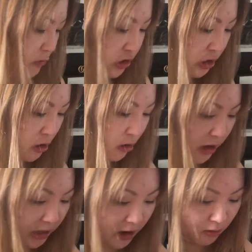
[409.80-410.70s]
So
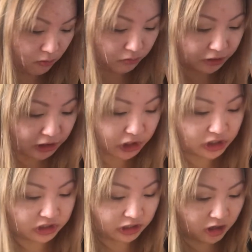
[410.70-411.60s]
again, really
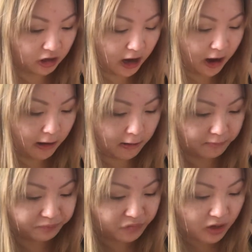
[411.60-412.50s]
good deal. I
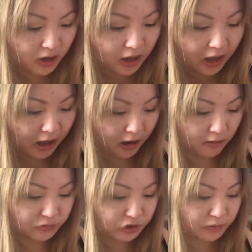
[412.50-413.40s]

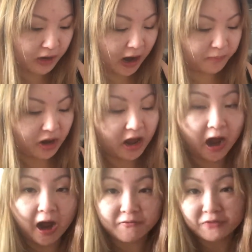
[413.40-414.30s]
am super happy I
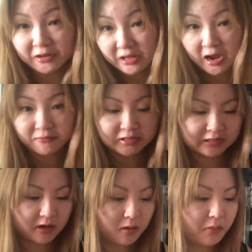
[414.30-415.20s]
finally have
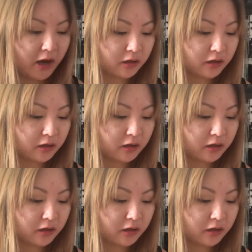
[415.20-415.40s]
these in my